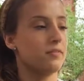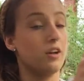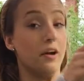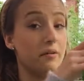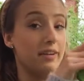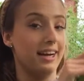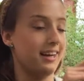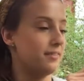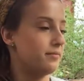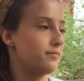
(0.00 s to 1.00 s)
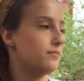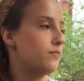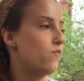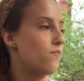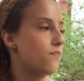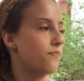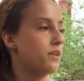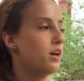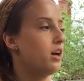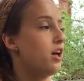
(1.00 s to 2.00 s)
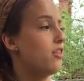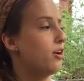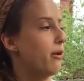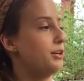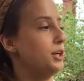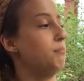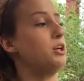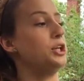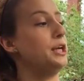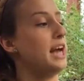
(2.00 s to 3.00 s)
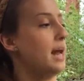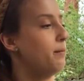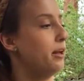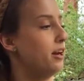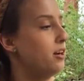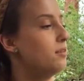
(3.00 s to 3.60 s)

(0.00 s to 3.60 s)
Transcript: Are we ready? The crunching, munching caterpillar.